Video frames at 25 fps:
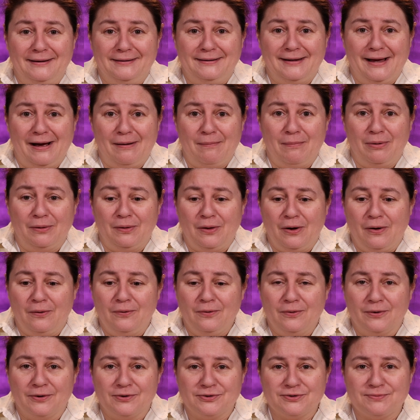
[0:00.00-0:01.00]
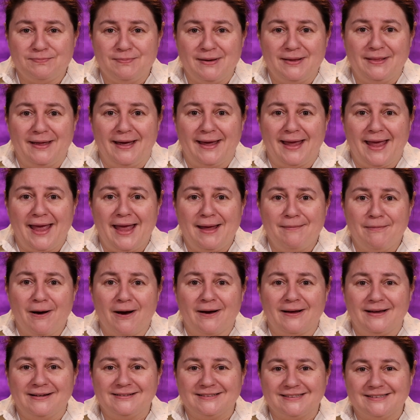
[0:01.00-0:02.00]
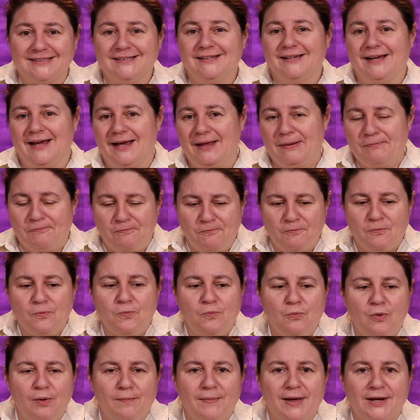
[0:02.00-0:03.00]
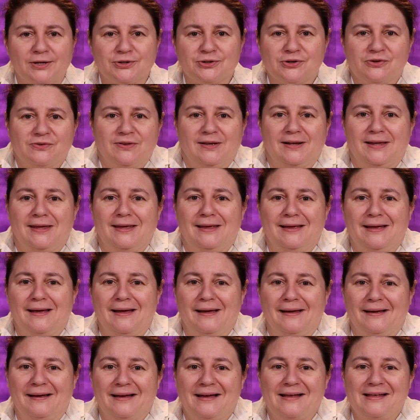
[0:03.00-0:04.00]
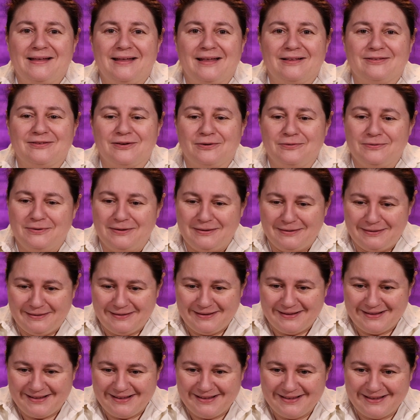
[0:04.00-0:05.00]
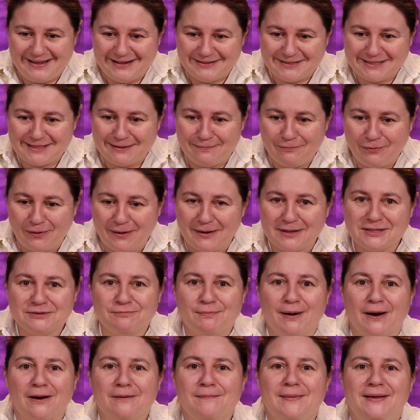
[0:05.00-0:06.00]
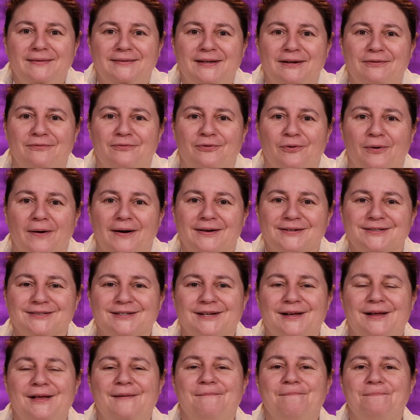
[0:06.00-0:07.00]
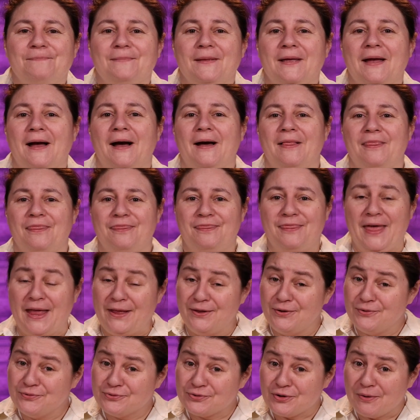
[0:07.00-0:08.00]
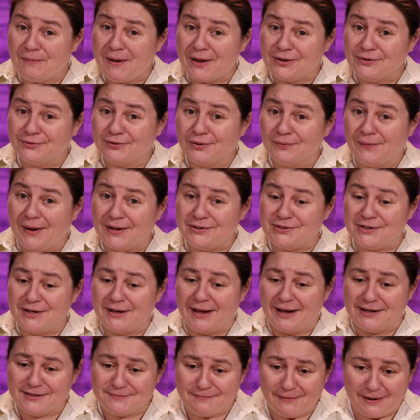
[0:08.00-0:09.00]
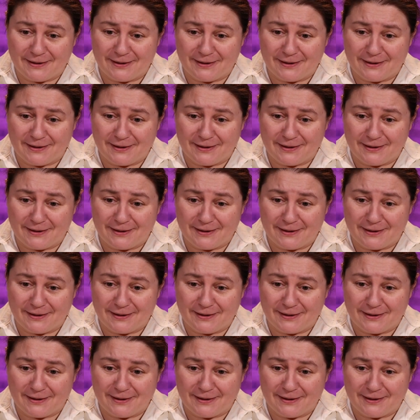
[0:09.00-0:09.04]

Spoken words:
down below, or just be like, hey, Marcus, and we'll make sure that he gets out and does some more experimenting for us. Thank you so much for watching, guys.